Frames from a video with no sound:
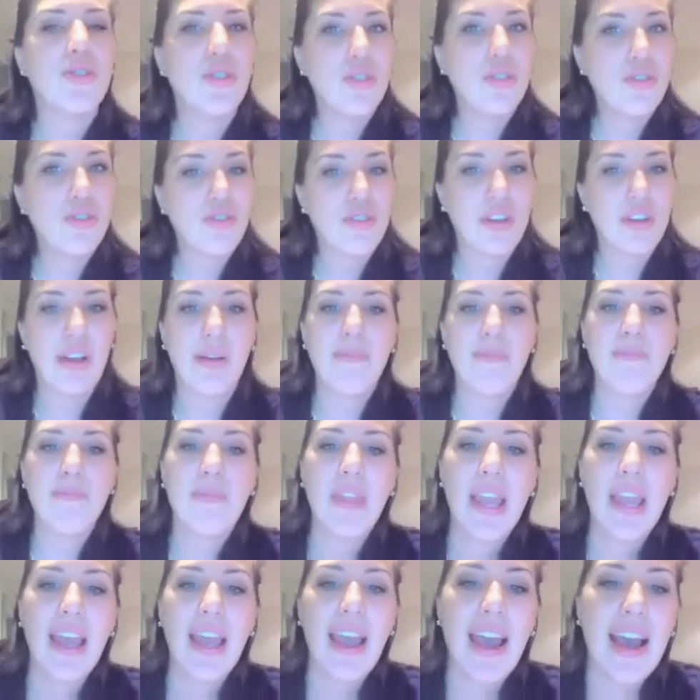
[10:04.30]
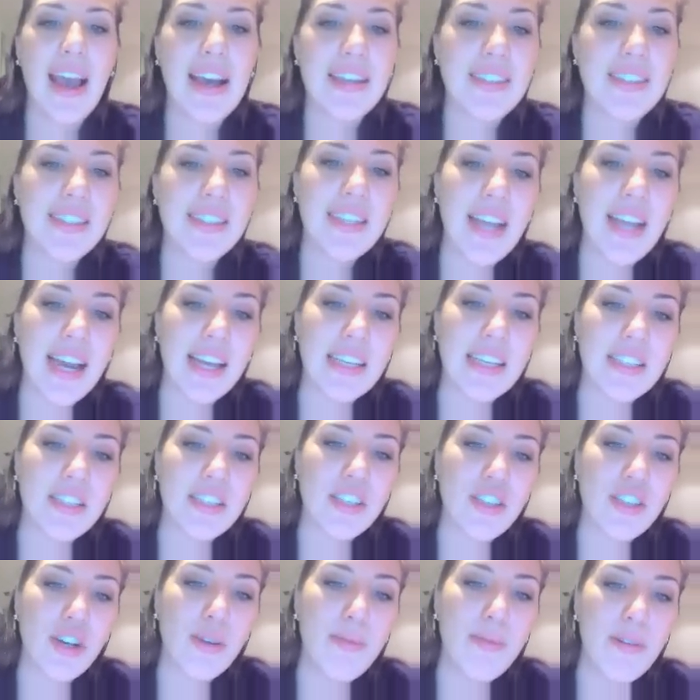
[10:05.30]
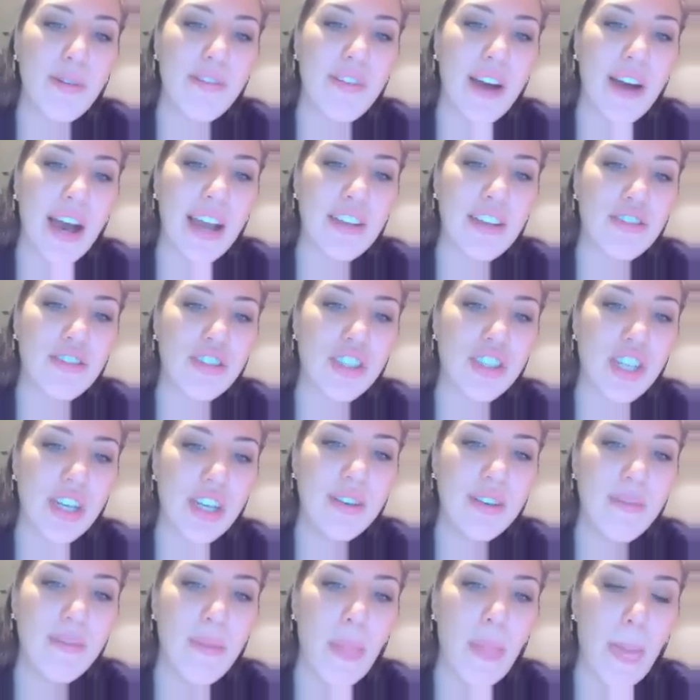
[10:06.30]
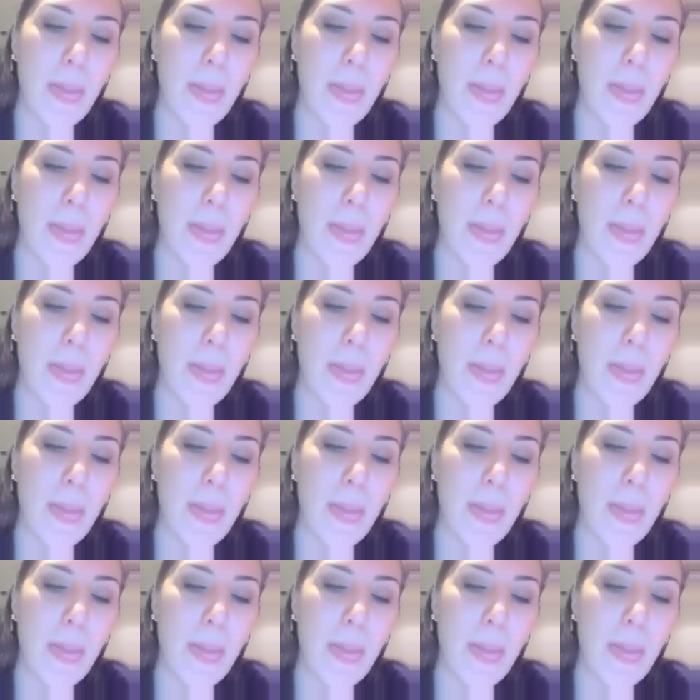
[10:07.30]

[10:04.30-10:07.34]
deuterium as an isotope of hydrogen.